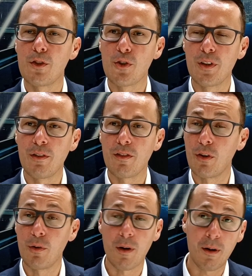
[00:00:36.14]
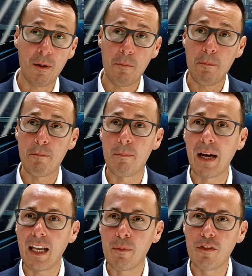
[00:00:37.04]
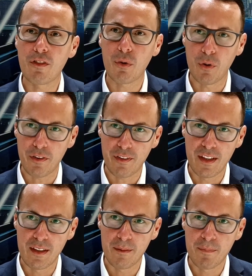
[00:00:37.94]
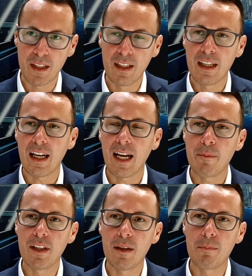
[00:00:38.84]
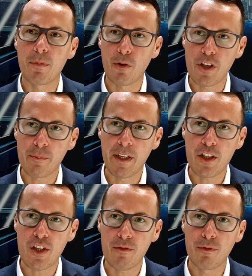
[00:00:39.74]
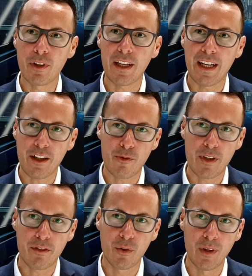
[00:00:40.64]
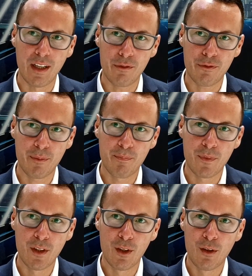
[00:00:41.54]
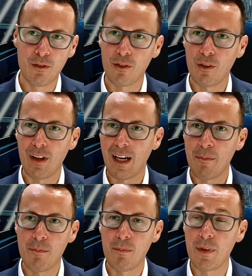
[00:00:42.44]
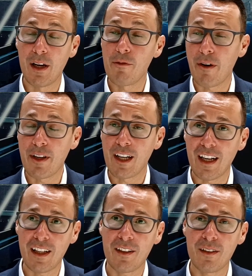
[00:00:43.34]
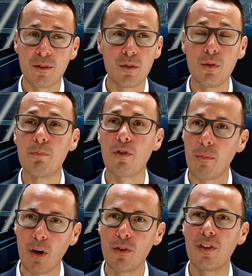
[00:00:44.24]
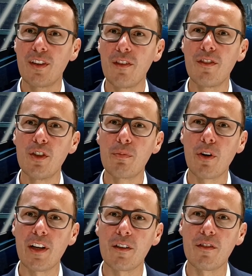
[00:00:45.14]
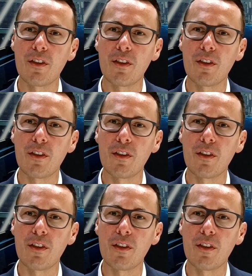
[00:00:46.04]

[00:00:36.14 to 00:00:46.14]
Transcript: Sure. So my name is Horst Sigl. I'm the project manager for the AxTrax 2LF. So I'm very glad to promote this new product.